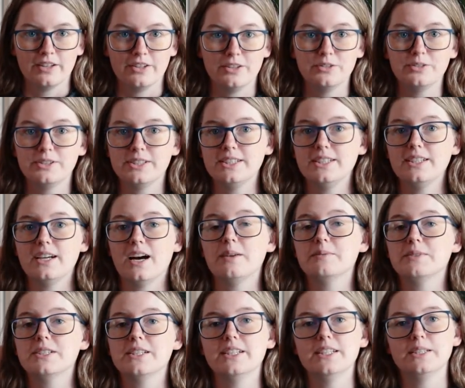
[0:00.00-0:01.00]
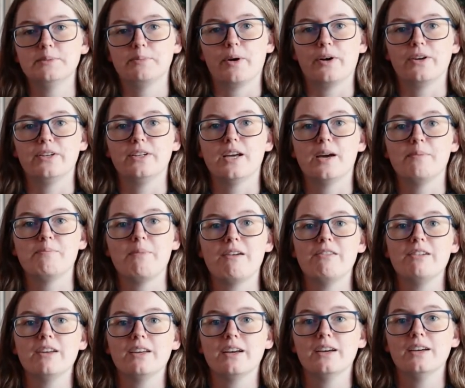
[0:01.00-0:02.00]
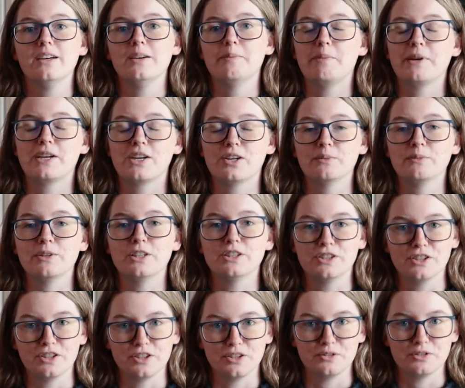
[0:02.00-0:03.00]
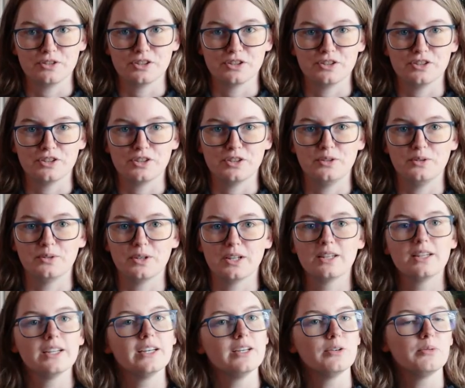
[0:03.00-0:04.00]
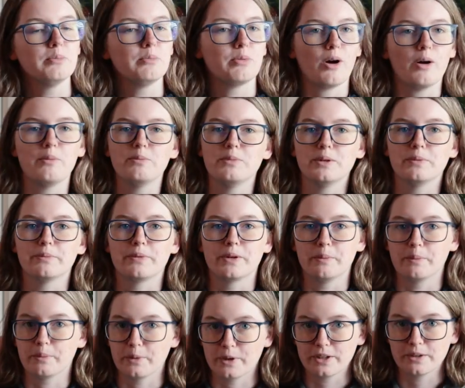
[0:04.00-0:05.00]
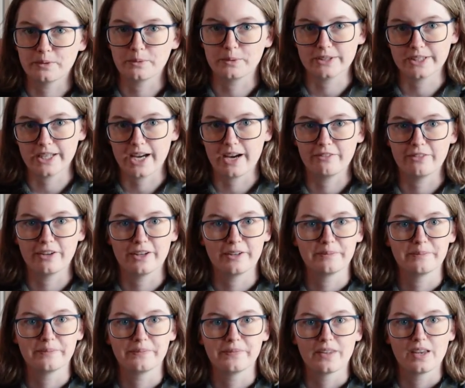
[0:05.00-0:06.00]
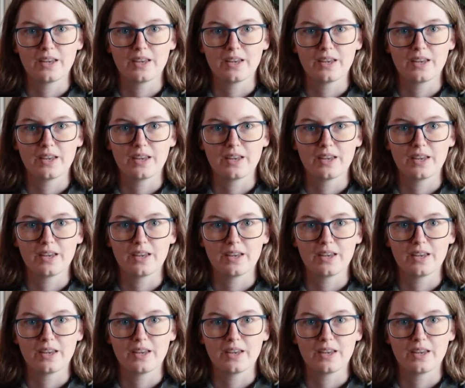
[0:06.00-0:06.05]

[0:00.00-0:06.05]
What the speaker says: You see, up to this point, America had become the solution to a little problem that Britain was having.